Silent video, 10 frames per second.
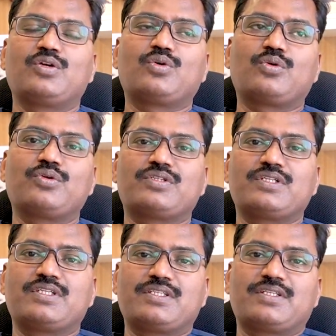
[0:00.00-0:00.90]
to close
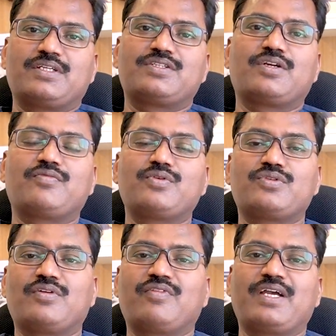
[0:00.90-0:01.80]
the chest instead of
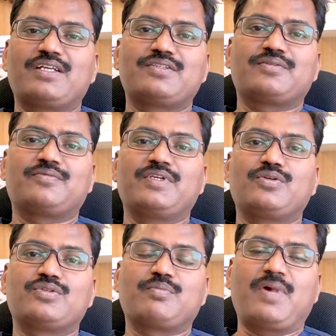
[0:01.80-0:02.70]
using wires we
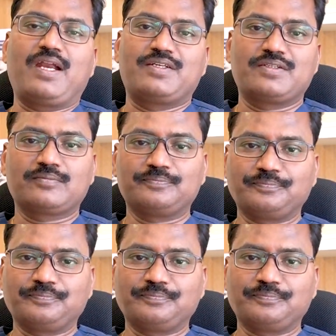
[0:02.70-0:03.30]
use bands